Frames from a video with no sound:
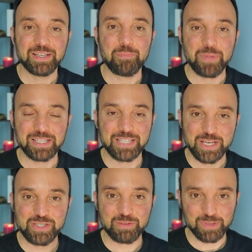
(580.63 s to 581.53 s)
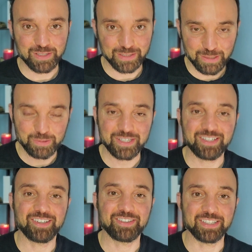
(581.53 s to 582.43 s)
Meditation will lower your
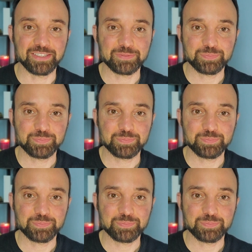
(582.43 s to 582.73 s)
heart rate.